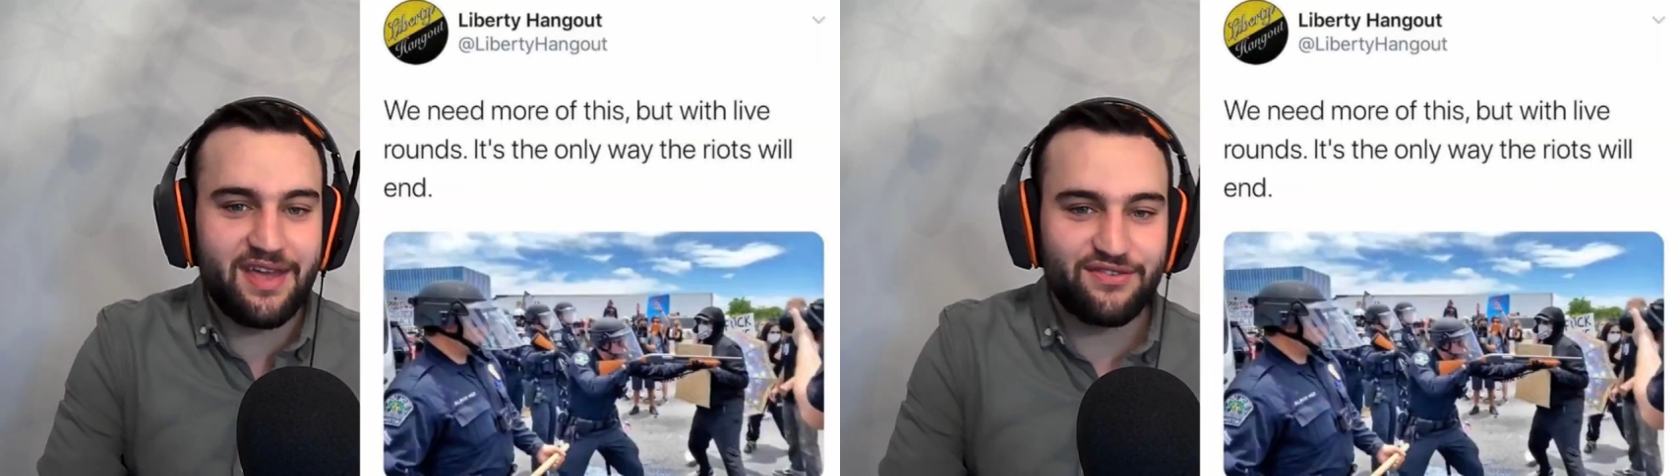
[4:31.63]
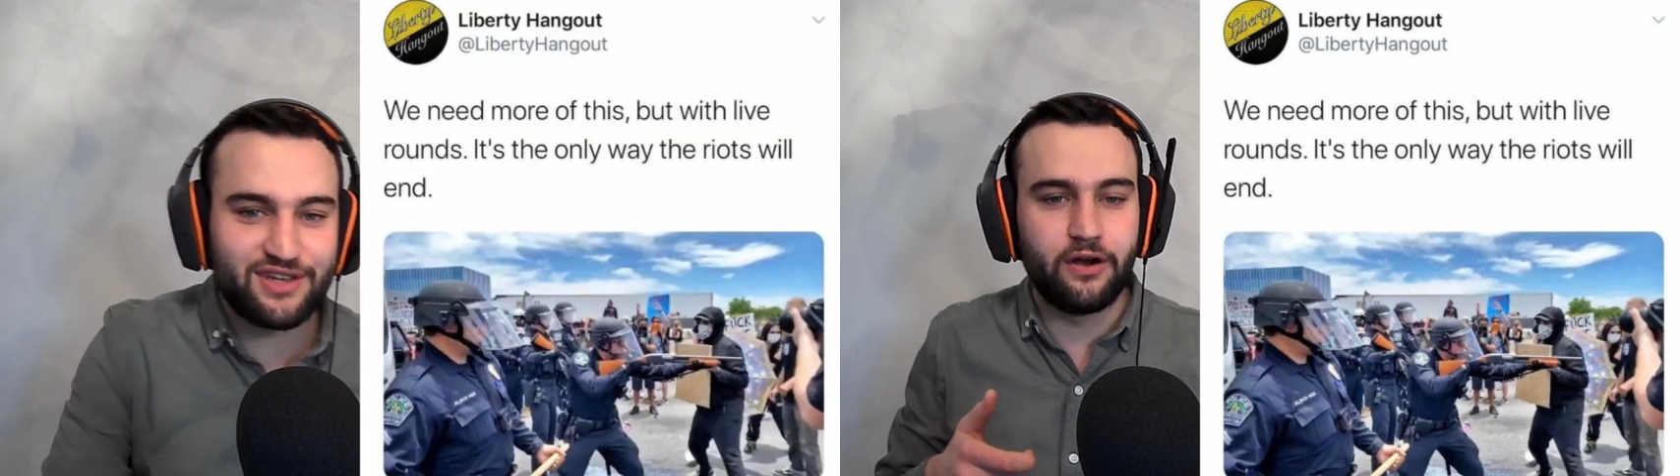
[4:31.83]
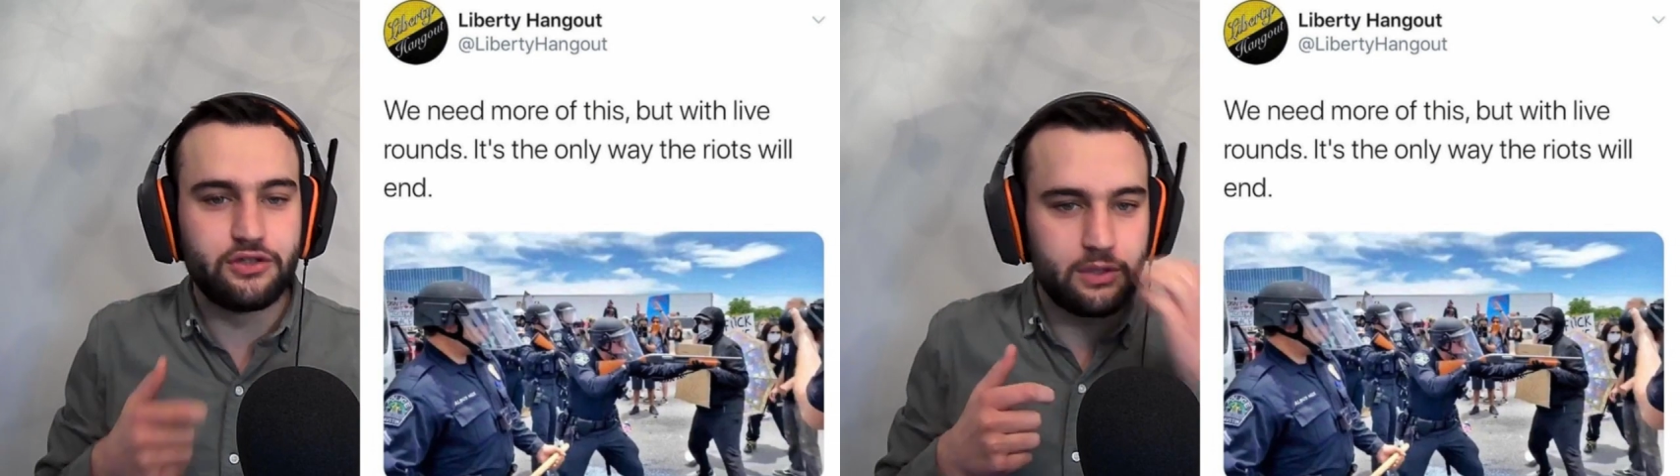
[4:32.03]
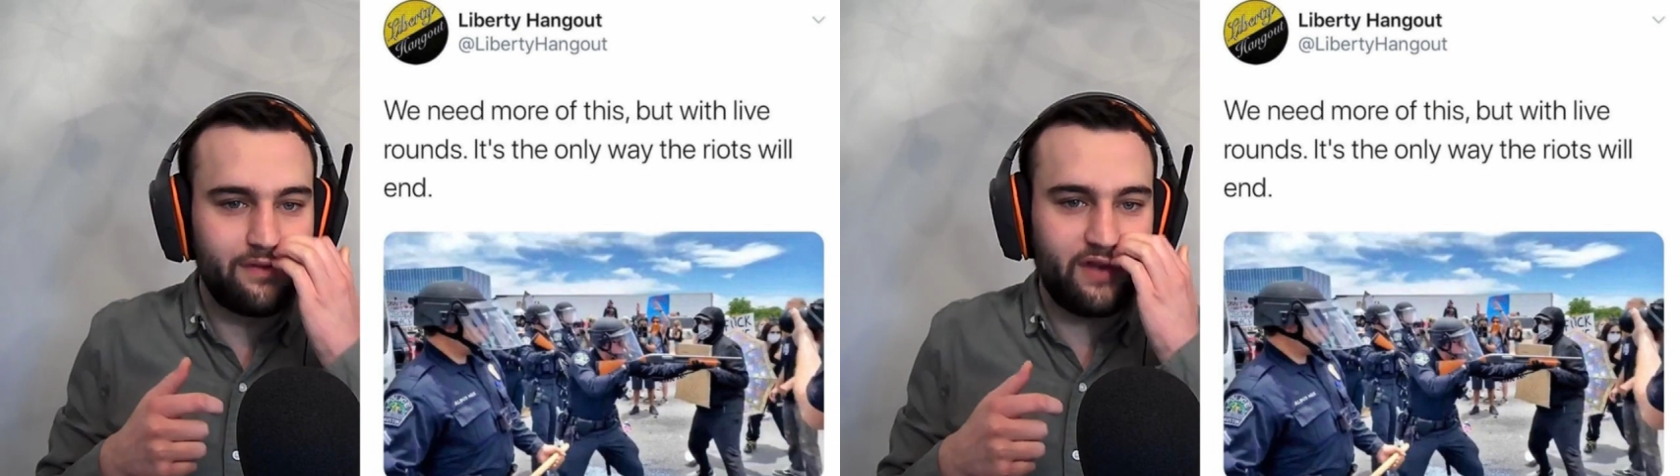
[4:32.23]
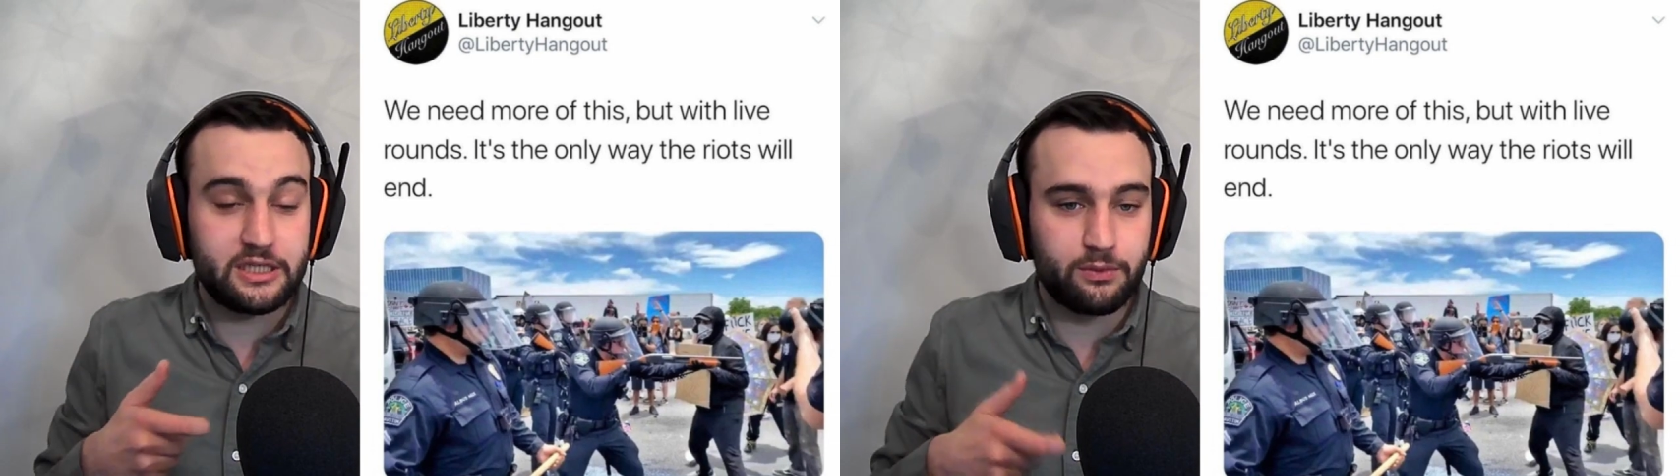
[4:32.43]
we have the photo of
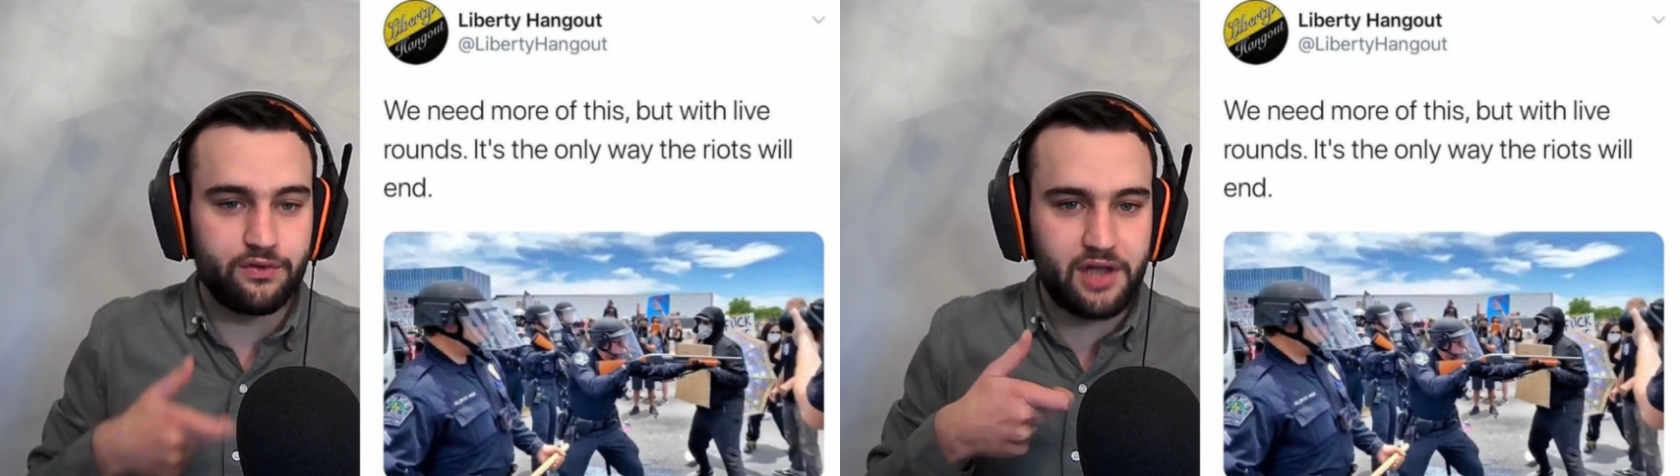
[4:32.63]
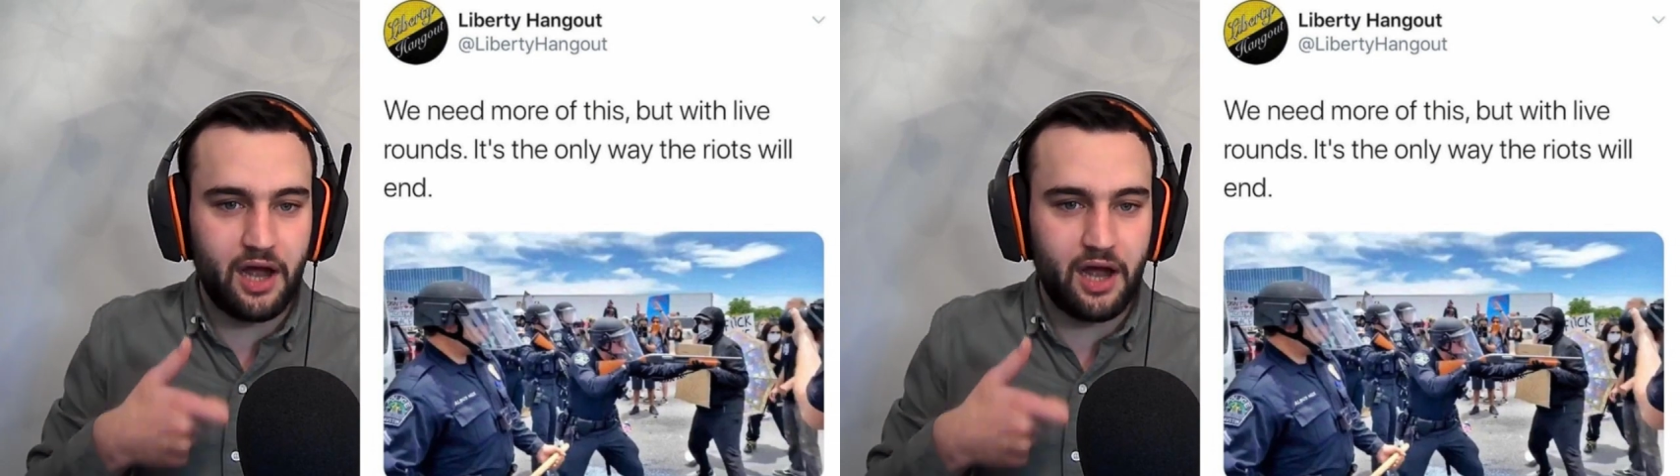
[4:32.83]
a policeman with